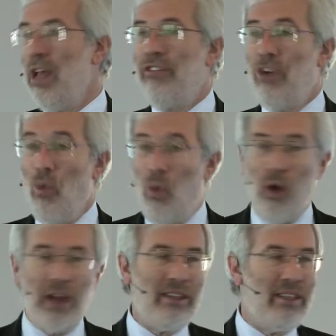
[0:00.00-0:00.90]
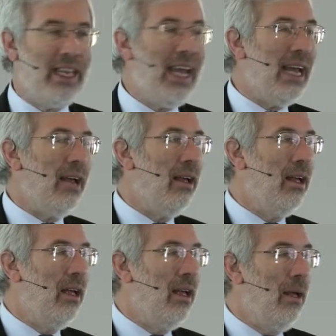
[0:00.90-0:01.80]
So work together,
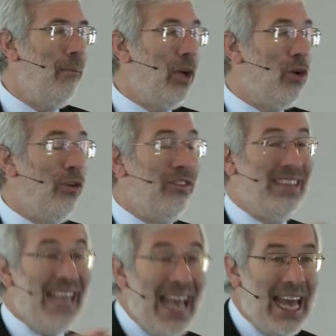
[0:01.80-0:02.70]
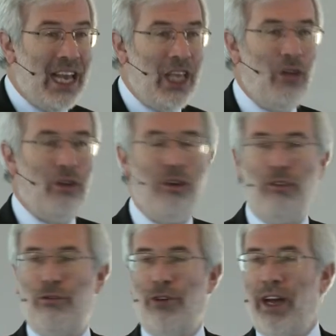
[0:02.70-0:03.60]
because there you
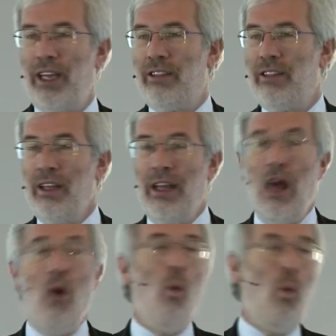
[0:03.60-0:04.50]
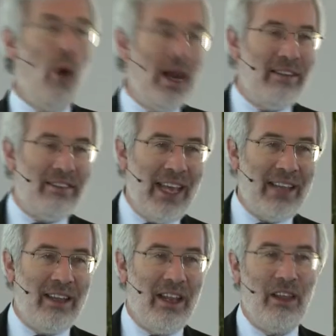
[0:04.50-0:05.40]
don't find one
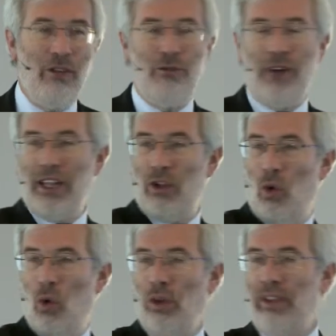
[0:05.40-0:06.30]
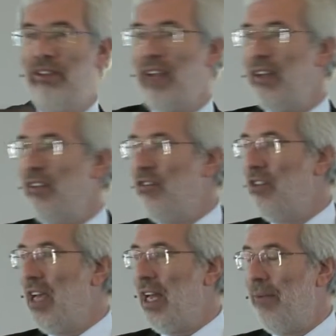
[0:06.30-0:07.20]
sector, you find all the sectors
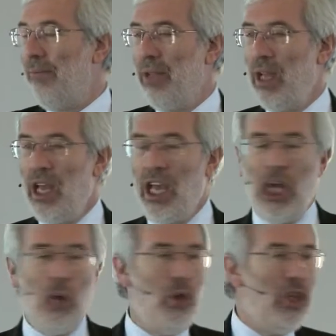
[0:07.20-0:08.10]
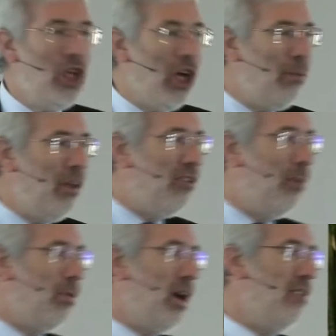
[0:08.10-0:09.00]
together. It would not be
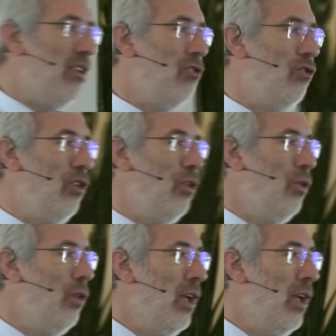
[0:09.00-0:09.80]
surprising to you